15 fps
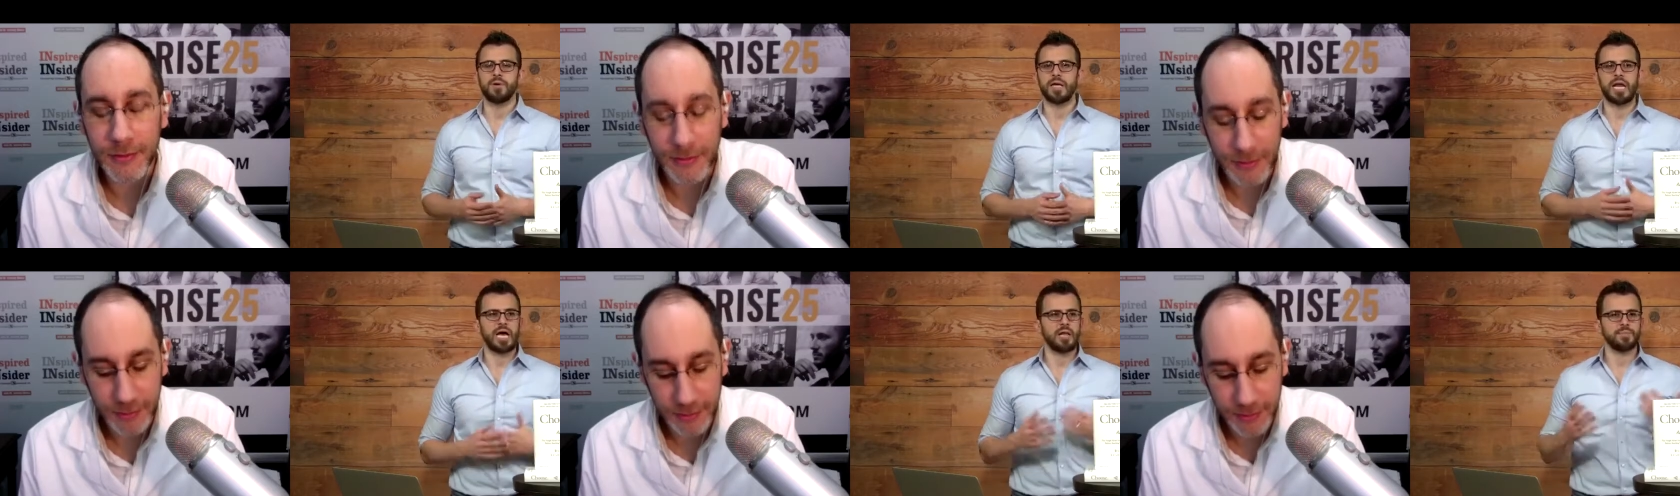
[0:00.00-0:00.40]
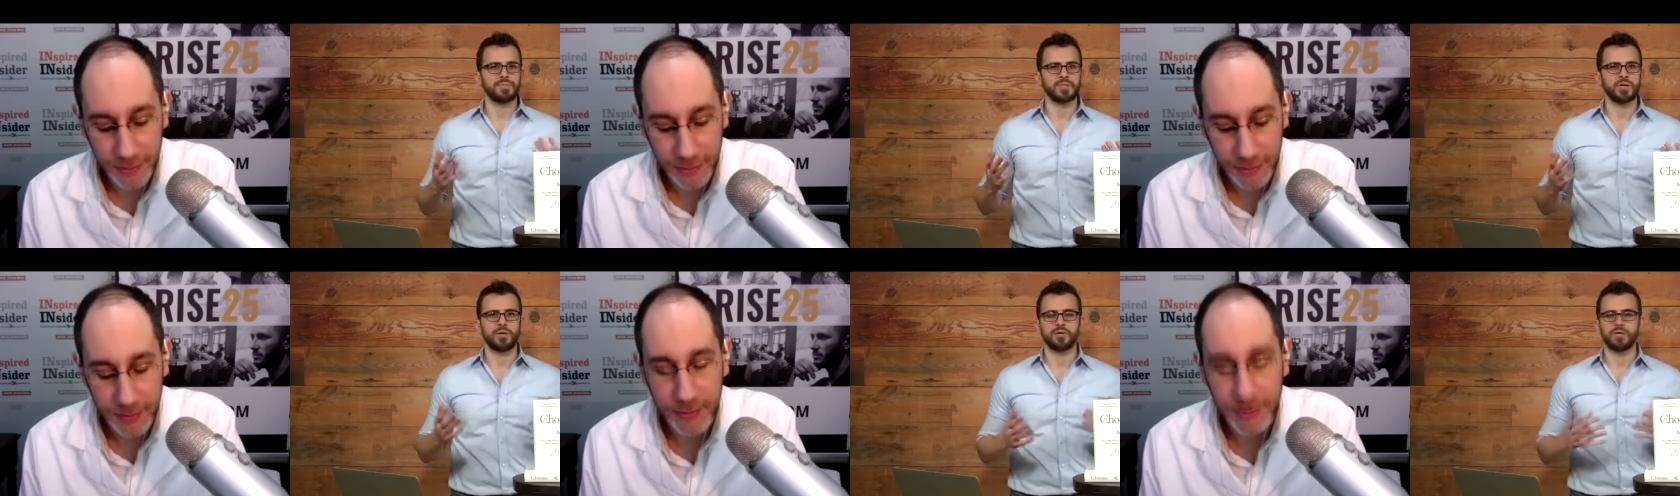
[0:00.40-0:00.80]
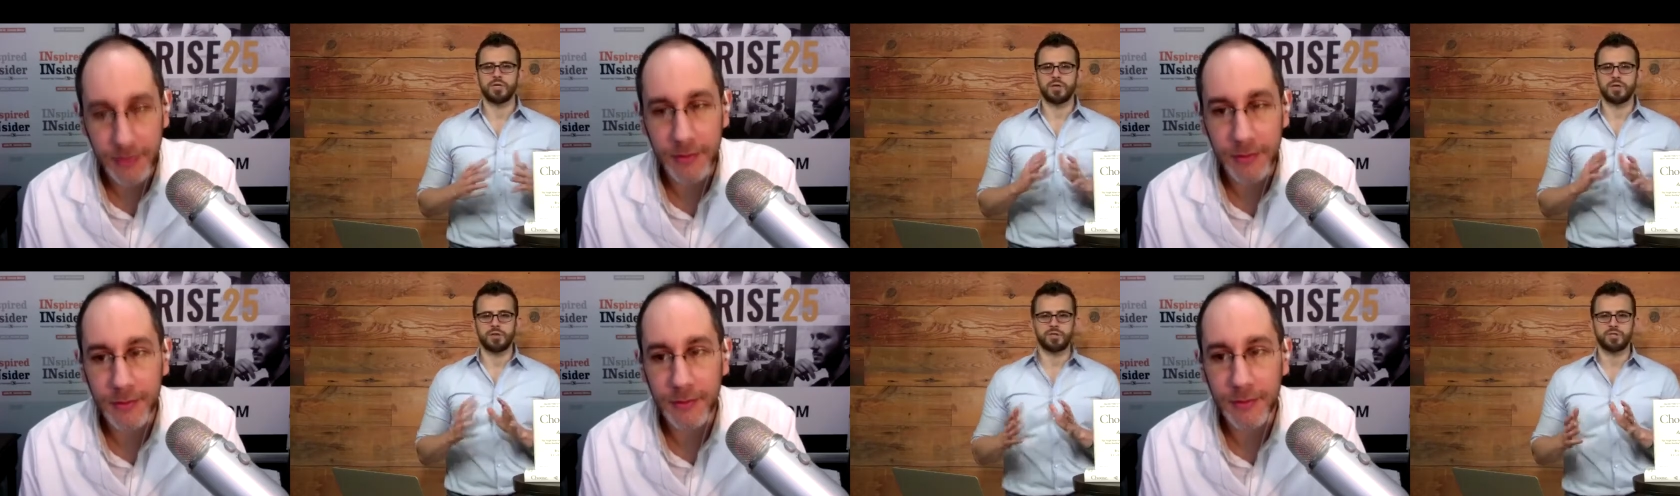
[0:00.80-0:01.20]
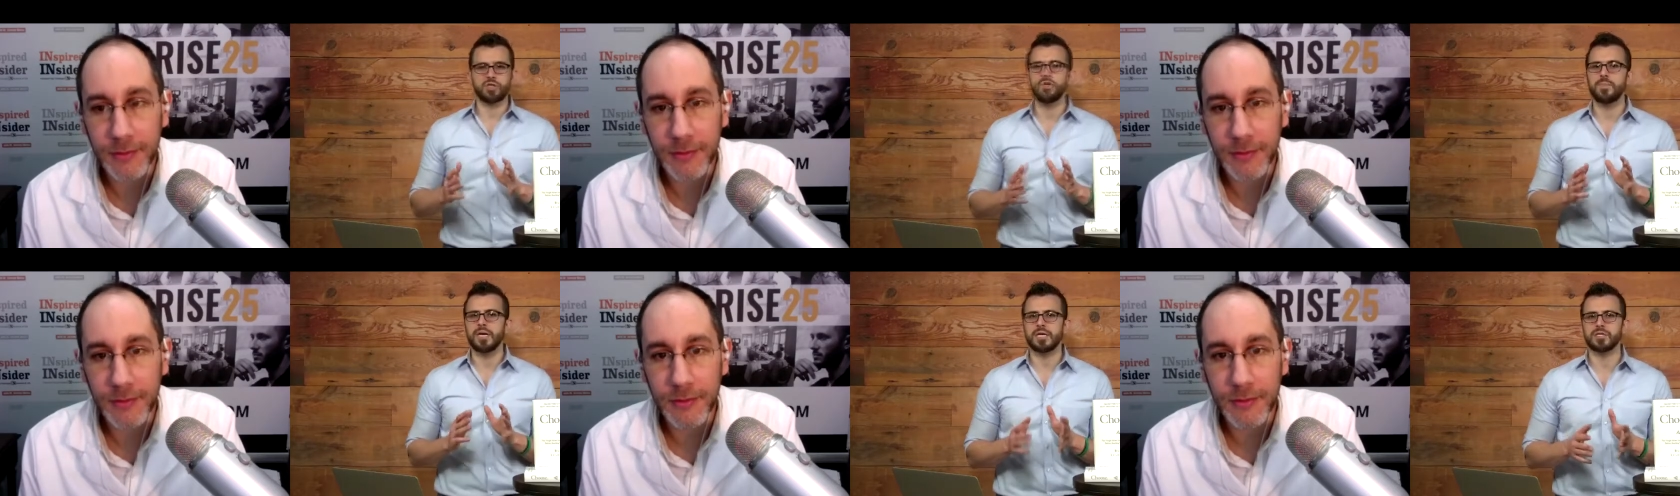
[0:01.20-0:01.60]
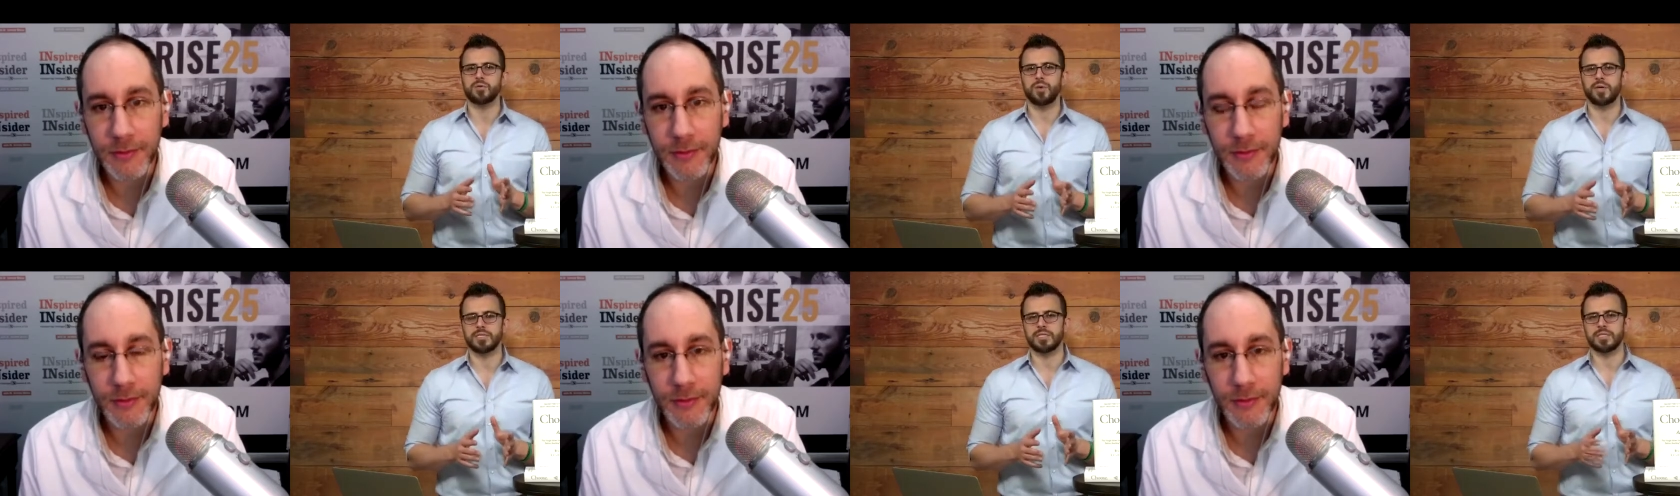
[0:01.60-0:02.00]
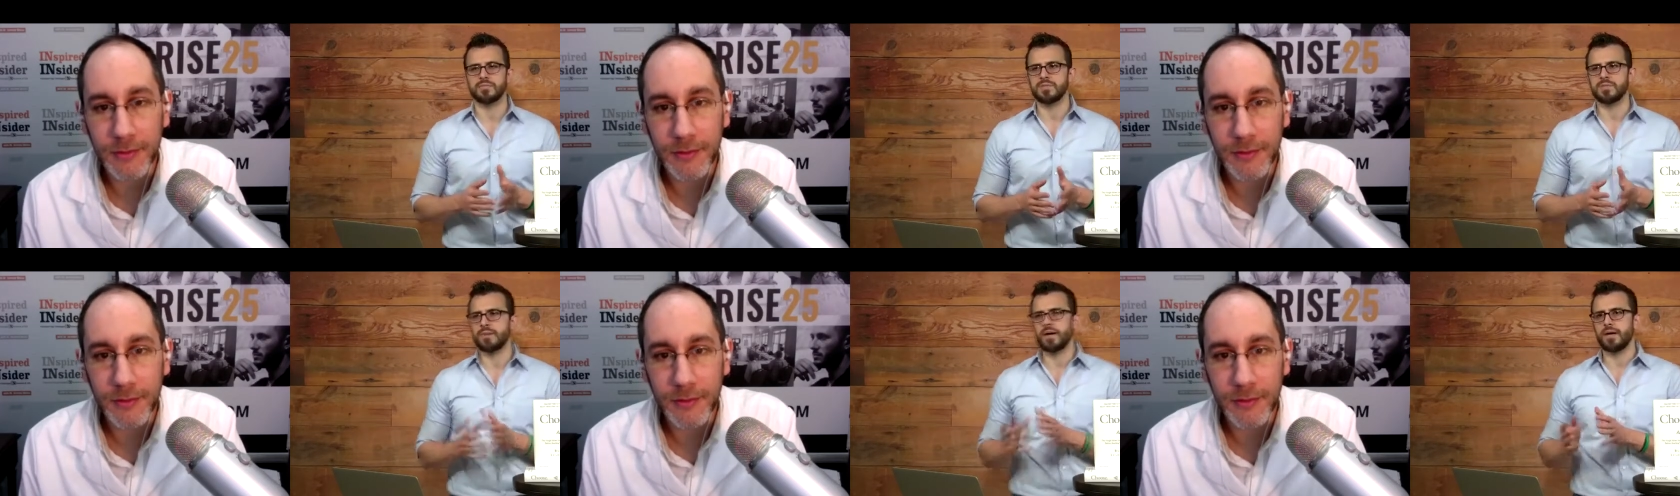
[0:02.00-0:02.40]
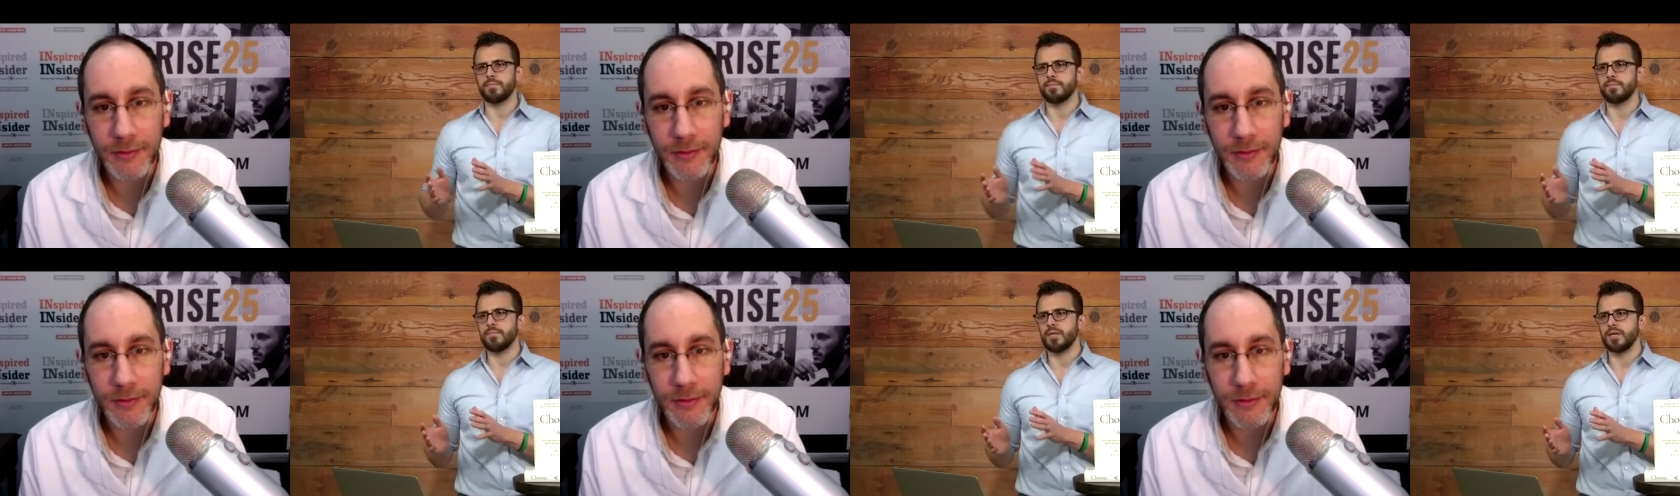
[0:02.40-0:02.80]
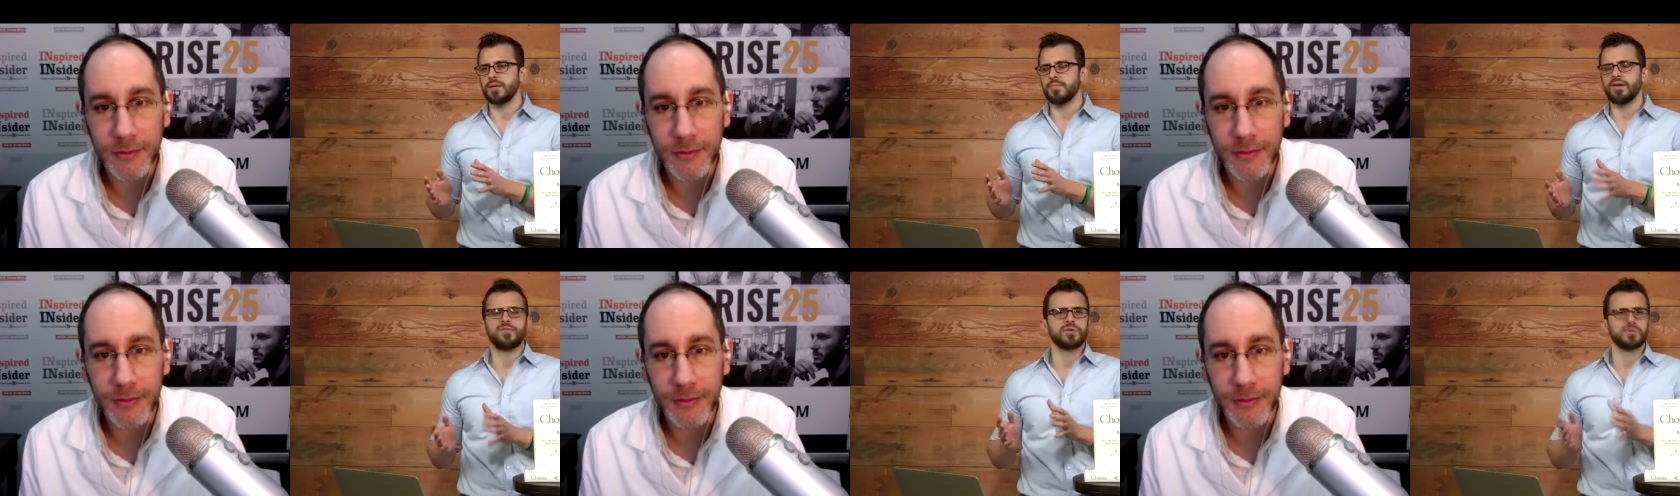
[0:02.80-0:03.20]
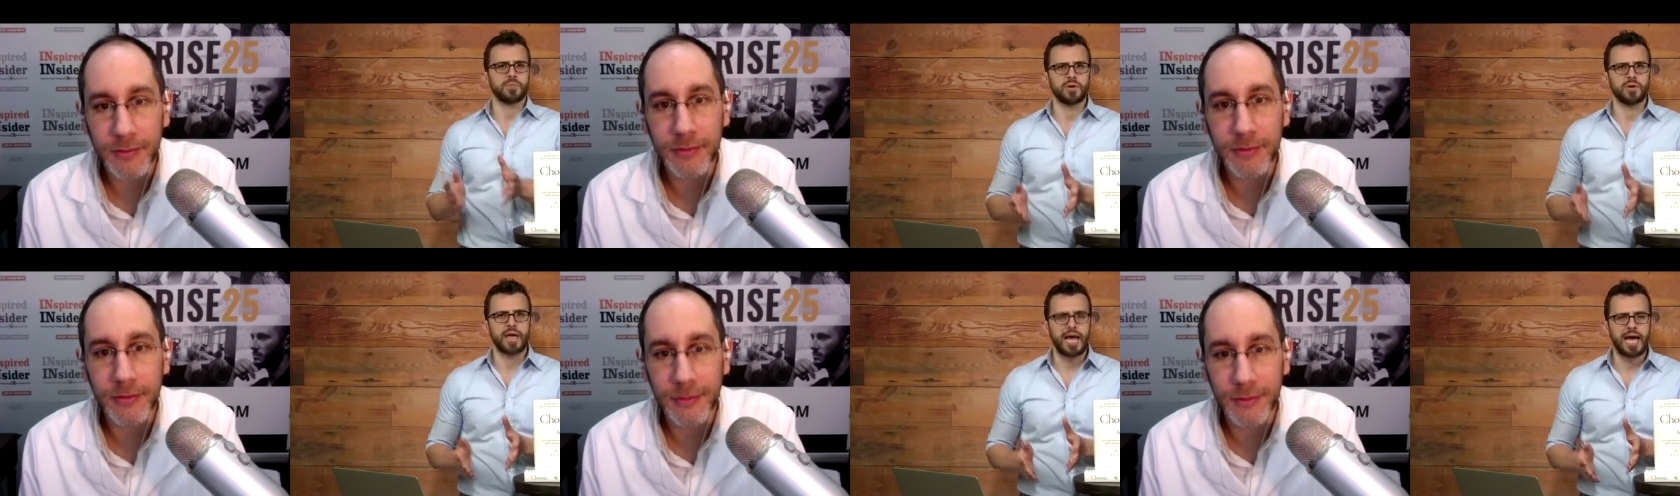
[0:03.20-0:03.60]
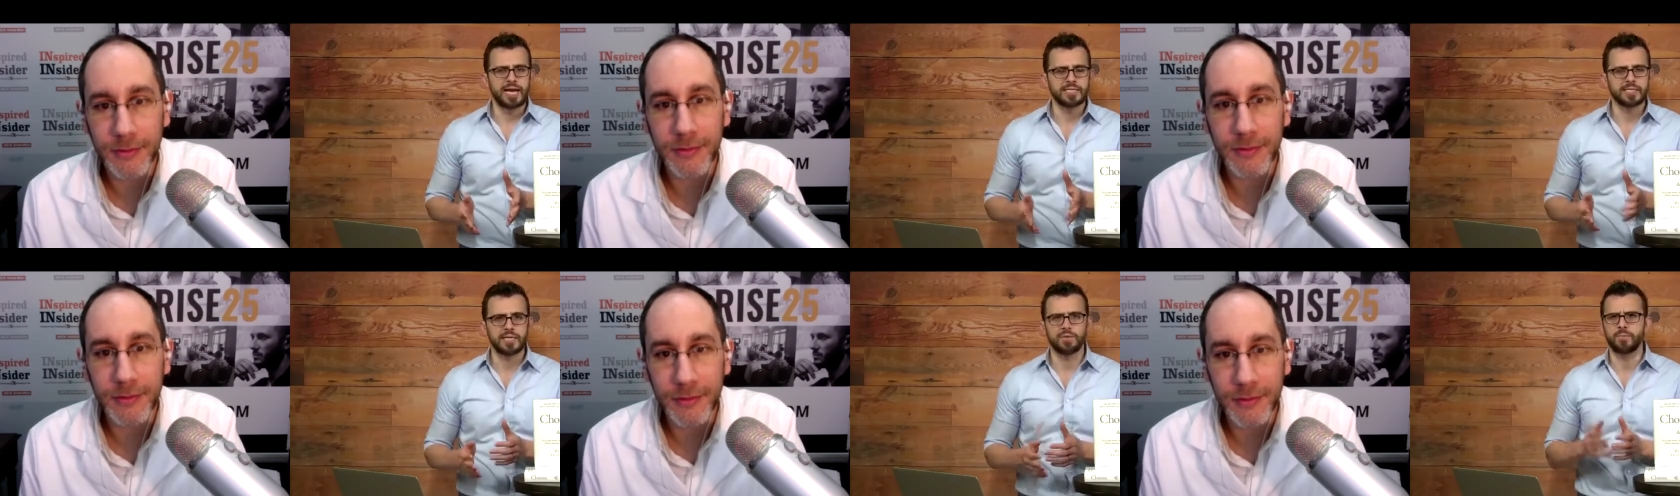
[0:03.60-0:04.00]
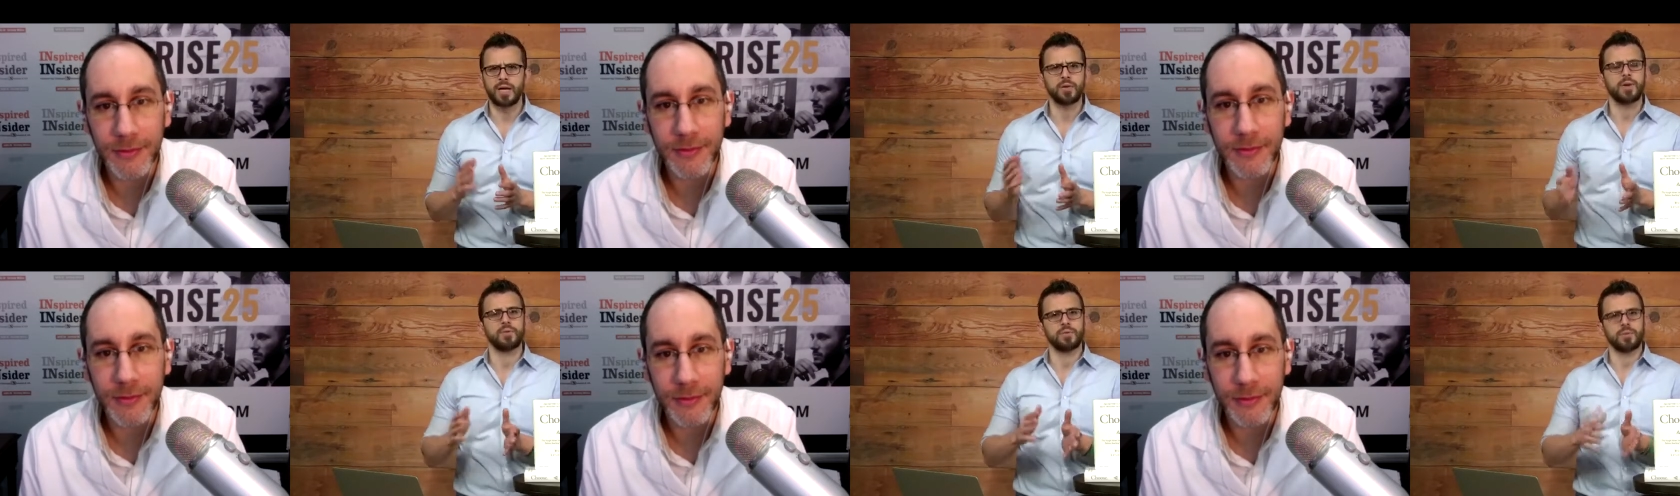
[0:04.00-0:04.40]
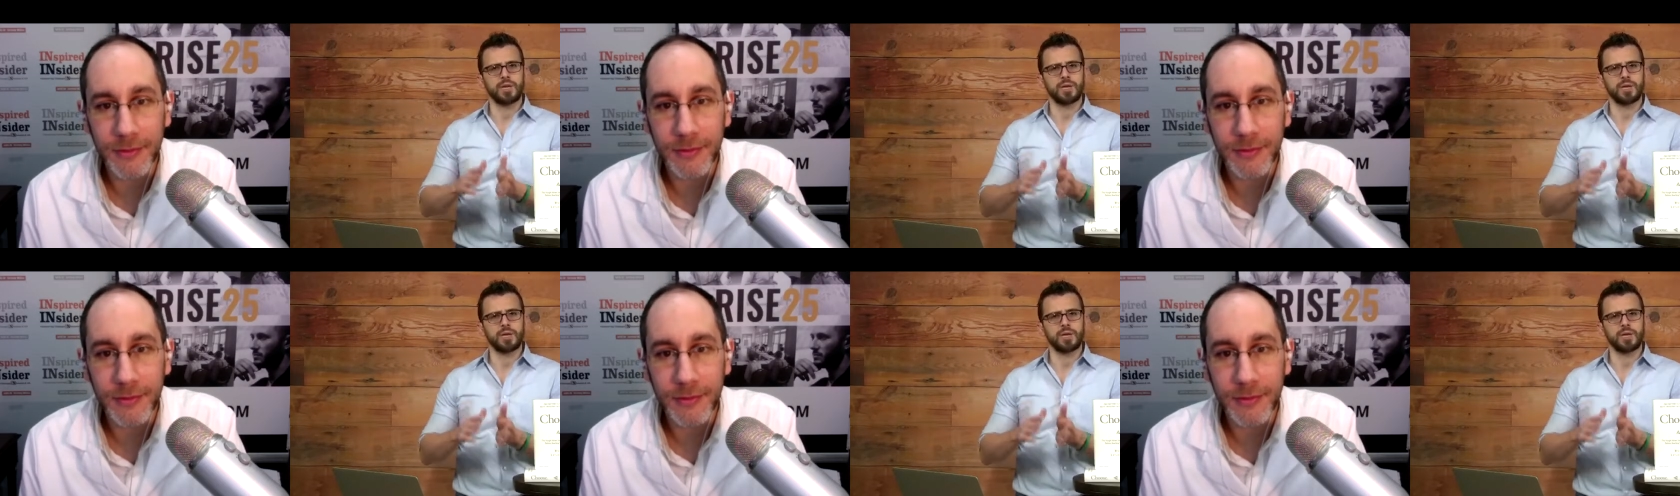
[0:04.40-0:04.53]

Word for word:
Speaker 1: and I'll just call, you know, the two biggest criticisms about my first book, Ask. And by the way, we're